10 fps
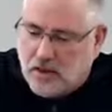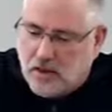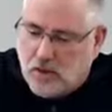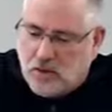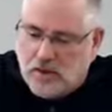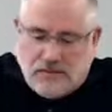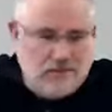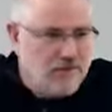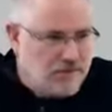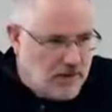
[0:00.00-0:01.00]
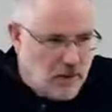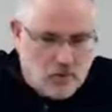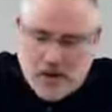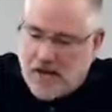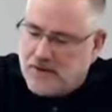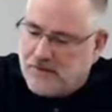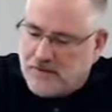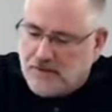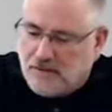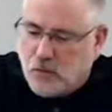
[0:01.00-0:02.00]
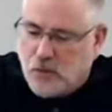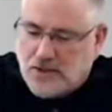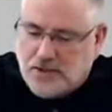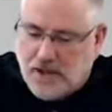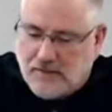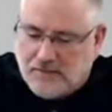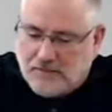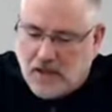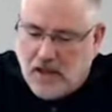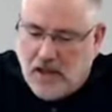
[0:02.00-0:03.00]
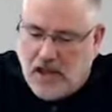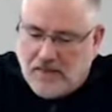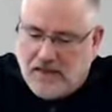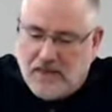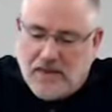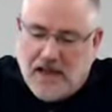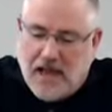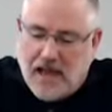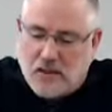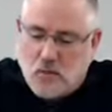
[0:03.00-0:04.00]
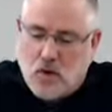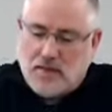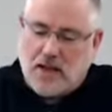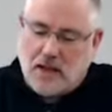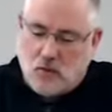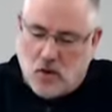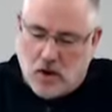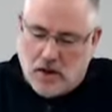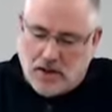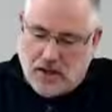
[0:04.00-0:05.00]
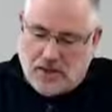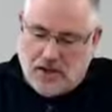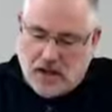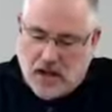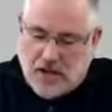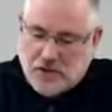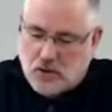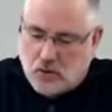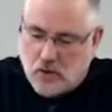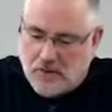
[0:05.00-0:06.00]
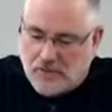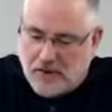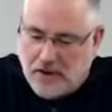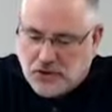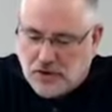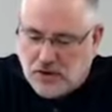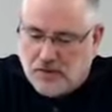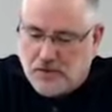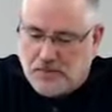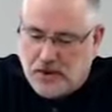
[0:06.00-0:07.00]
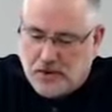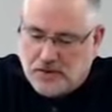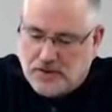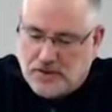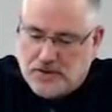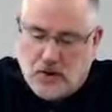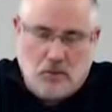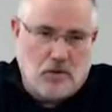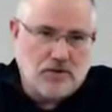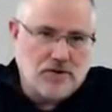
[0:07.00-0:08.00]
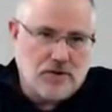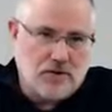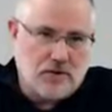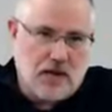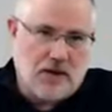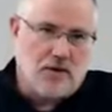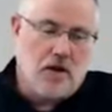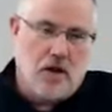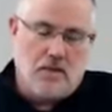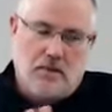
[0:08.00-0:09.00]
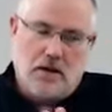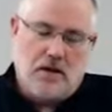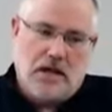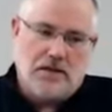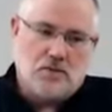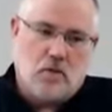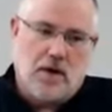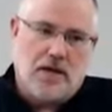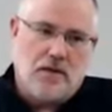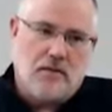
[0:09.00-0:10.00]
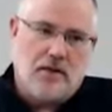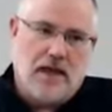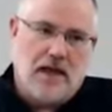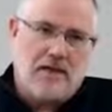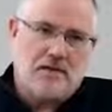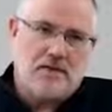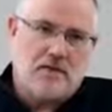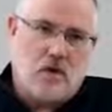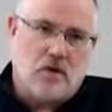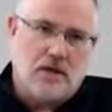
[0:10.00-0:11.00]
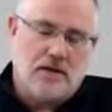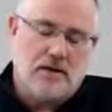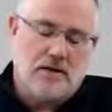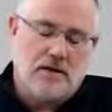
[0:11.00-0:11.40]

who lived from 1509 to 1547. And then they had one later on, a theological Reformation under the Puritans almost a century later. But it's what Henry VIII started